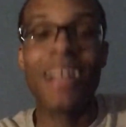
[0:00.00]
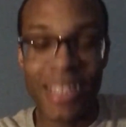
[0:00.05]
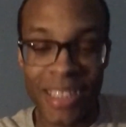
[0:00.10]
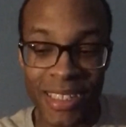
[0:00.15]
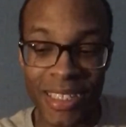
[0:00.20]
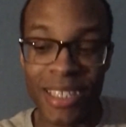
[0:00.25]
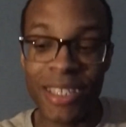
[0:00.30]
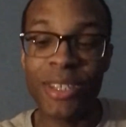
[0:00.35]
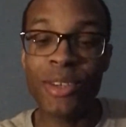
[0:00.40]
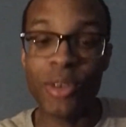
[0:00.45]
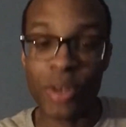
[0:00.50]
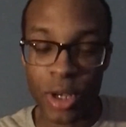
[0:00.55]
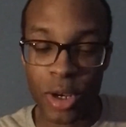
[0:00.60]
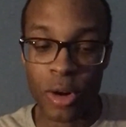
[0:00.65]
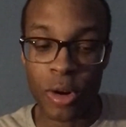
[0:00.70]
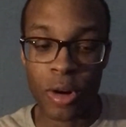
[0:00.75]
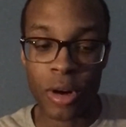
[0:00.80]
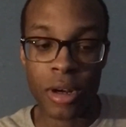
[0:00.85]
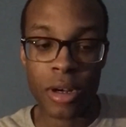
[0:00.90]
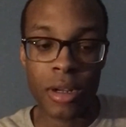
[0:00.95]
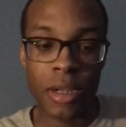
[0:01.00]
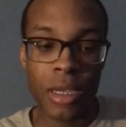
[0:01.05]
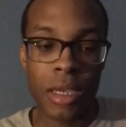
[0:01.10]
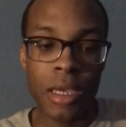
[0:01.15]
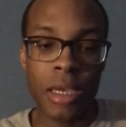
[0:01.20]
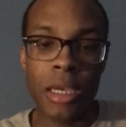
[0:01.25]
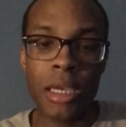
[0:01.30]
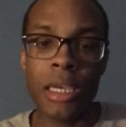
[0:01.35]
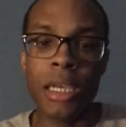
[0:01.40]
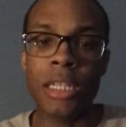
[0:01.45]
the Unicorn.
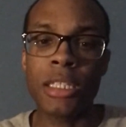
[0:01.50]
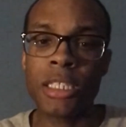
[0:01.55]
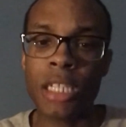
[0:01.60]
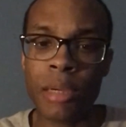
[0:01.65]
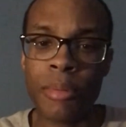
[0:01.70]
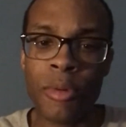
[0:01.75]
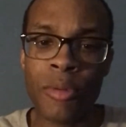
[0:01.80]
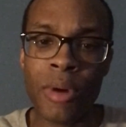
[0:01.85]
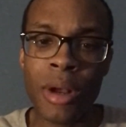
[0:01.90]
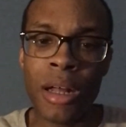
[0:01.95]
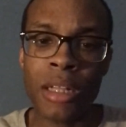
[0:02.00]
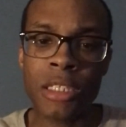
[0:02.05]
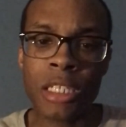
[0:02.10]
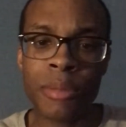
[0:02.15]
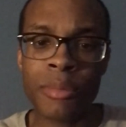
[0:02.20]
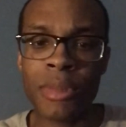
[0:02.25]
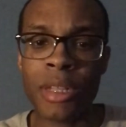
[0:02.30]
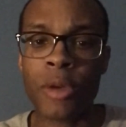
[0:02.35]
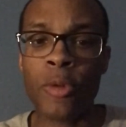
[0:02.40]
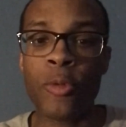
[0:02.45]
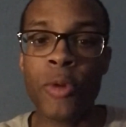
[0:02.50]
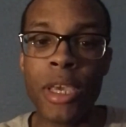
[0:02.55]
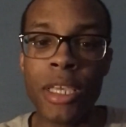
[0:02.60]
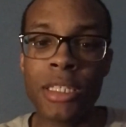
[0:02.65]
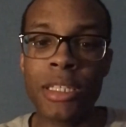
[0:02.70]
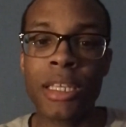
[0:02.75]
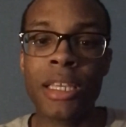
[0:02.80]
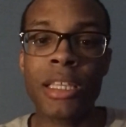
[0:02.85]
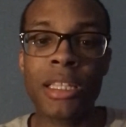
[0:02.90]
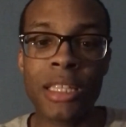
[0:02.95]
It took him a while, it took him like weeks to